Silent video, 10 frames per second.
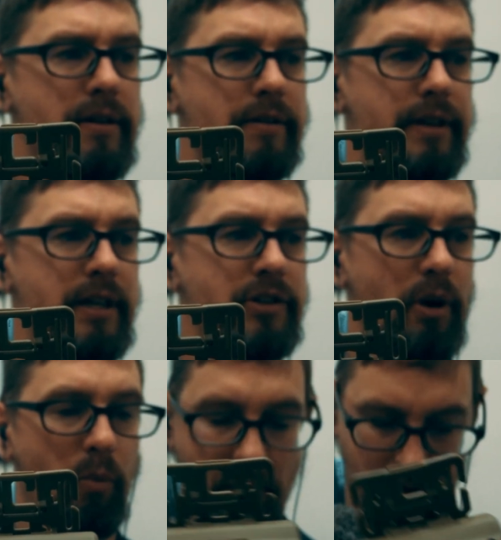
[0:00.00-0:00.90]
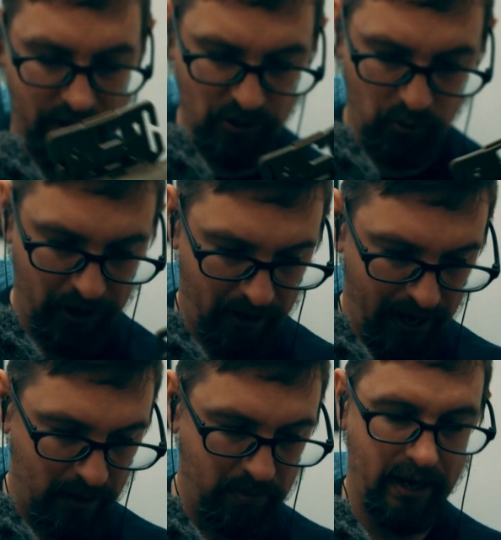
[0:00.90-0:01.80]
These are where, this is where your
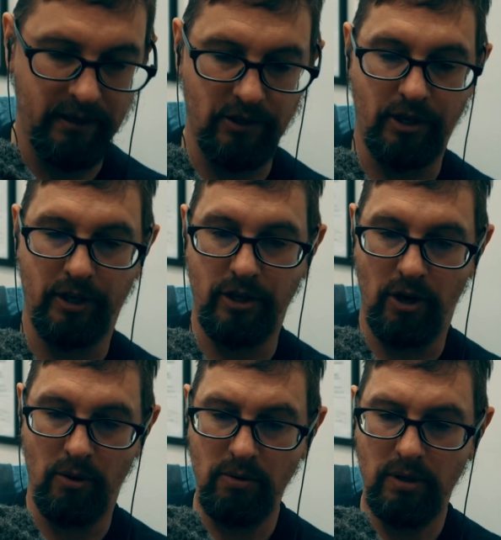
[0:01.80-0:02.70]
headband is going to go.